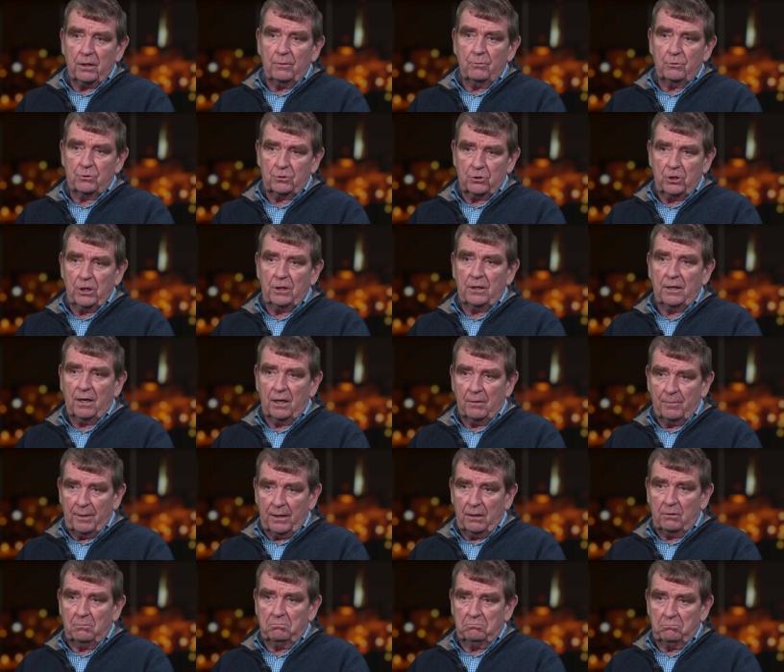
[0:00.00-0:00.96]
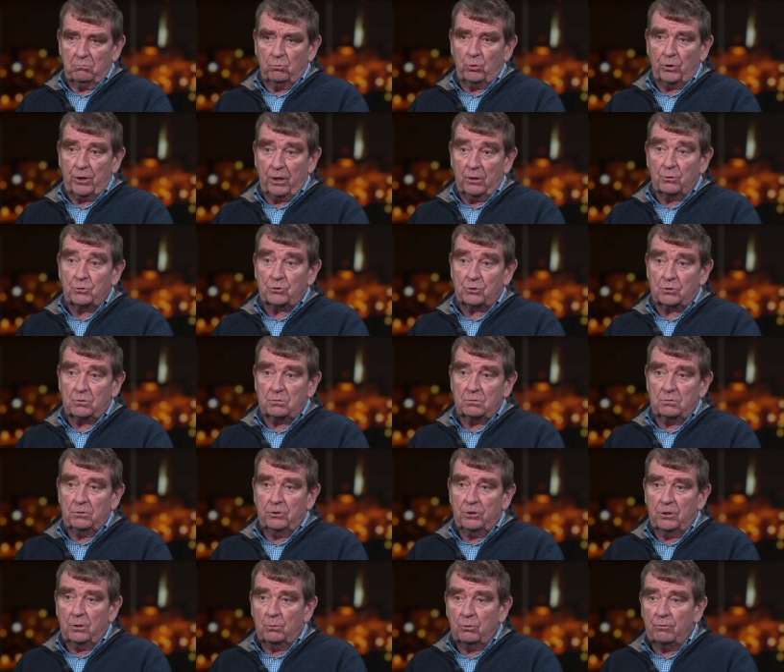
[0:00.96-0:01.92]
it was thinking about what else
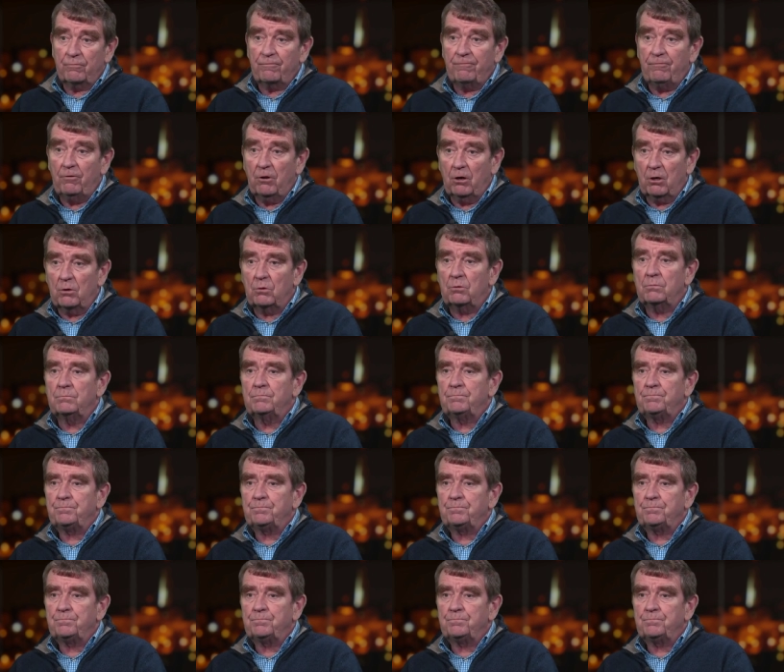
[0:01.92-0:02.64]
you know, would follow.